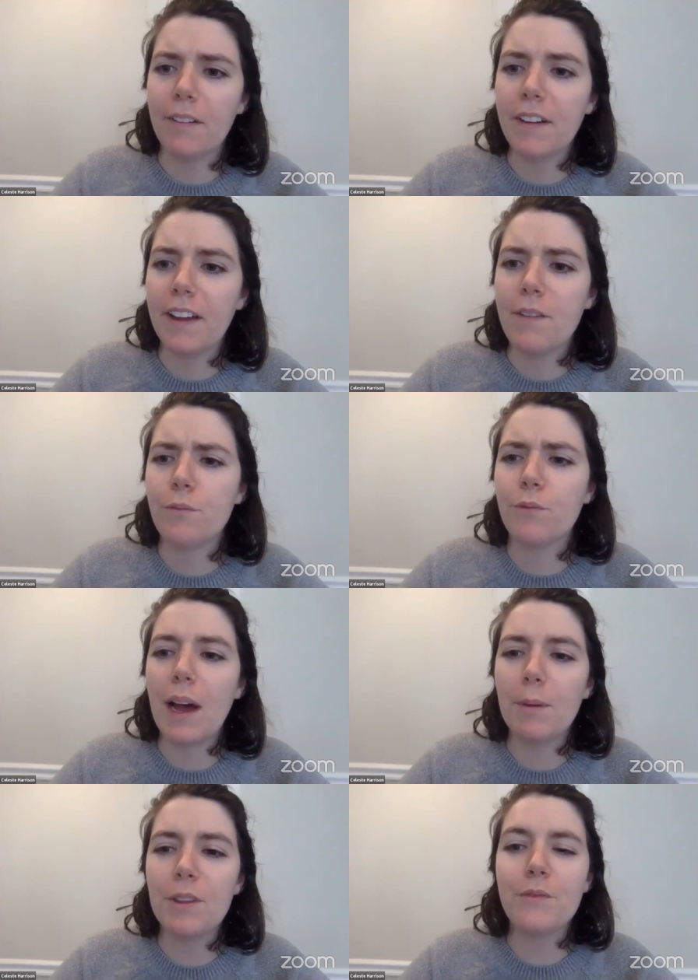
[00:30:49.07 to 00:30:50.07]
All right.
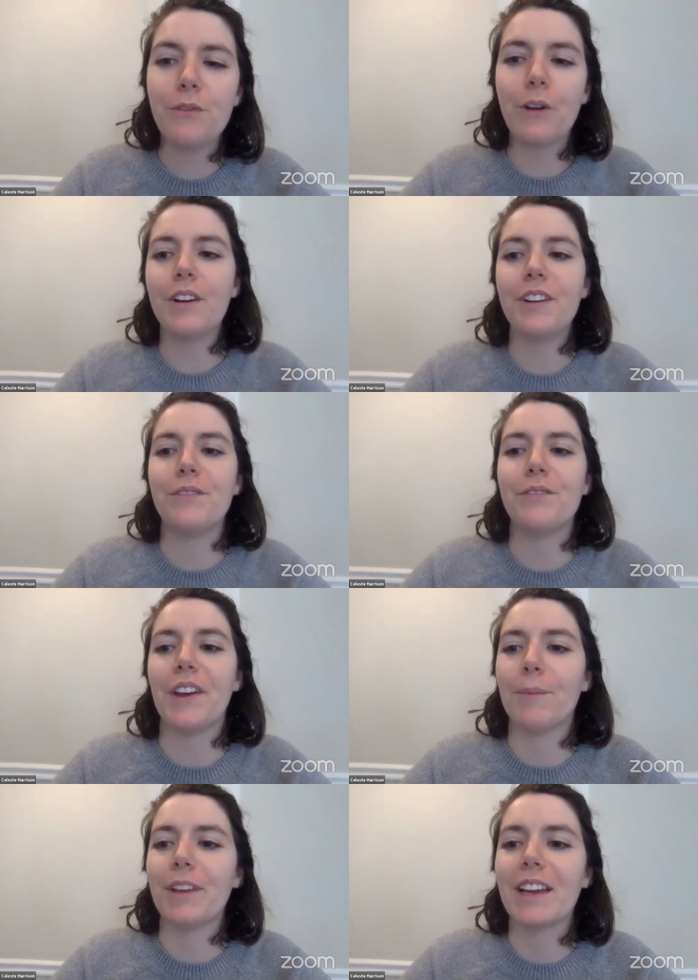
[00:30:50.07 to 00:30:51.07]
How about the Varnon
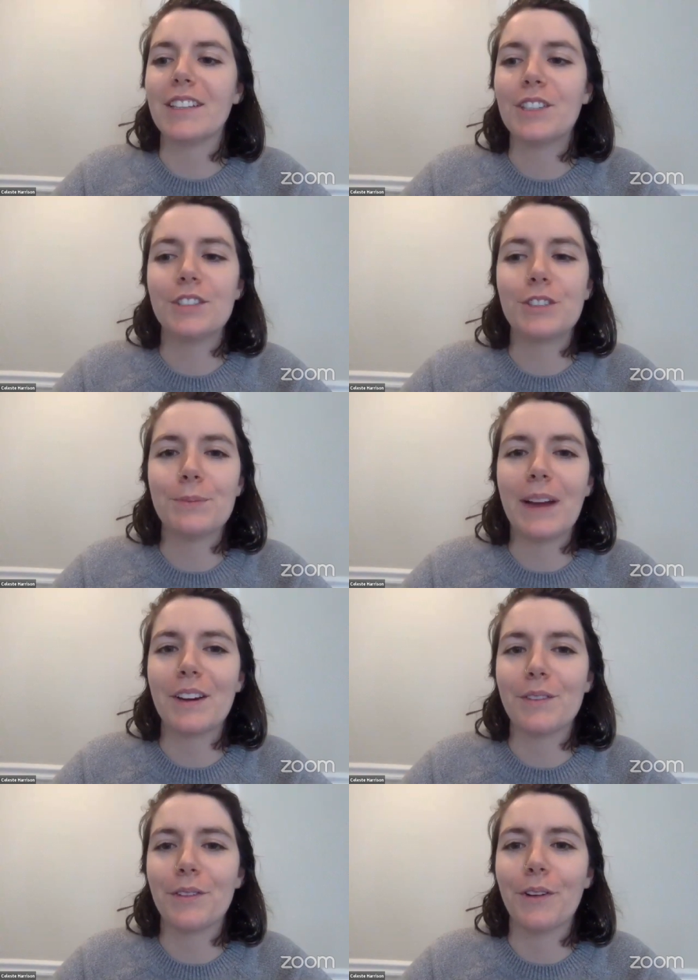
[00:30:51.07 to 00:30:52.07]
family? I turned your
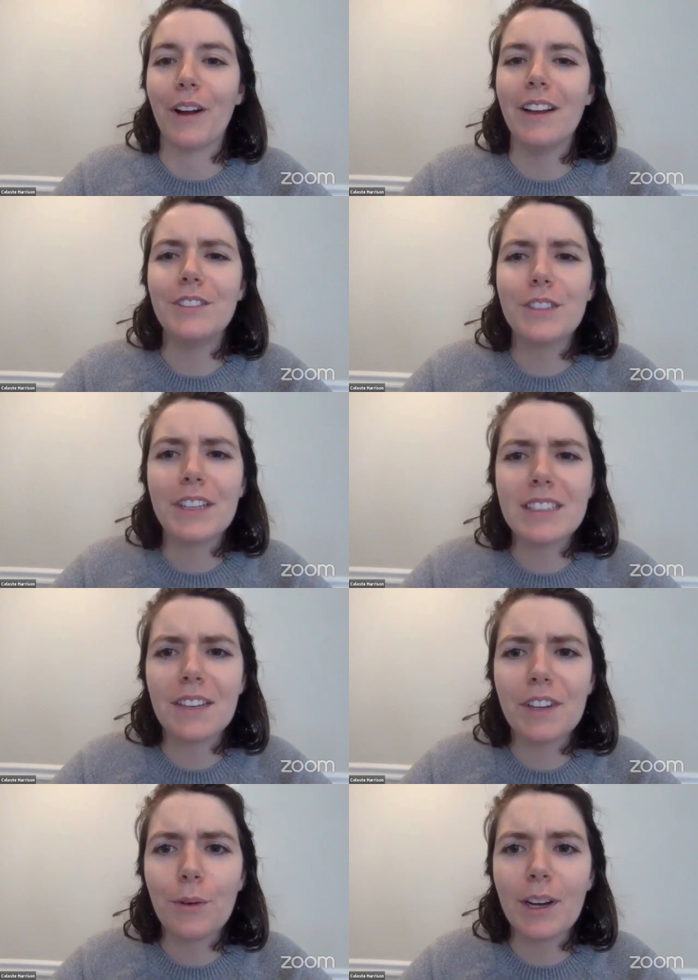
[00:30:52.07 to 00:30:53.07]
microphone on. Do you guys
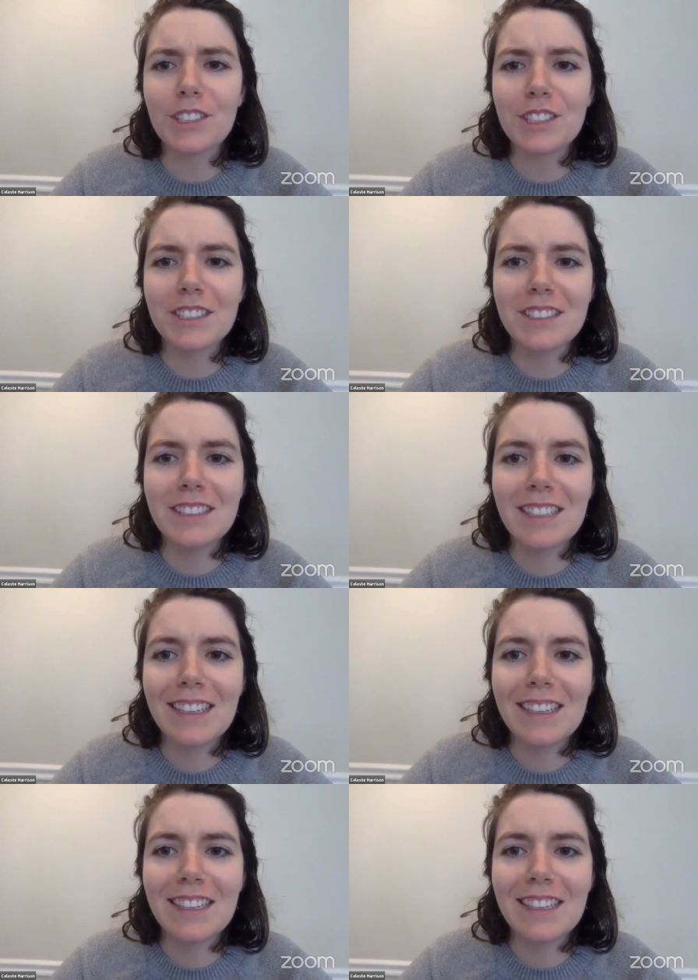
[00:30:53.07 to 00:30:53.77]
have any questions?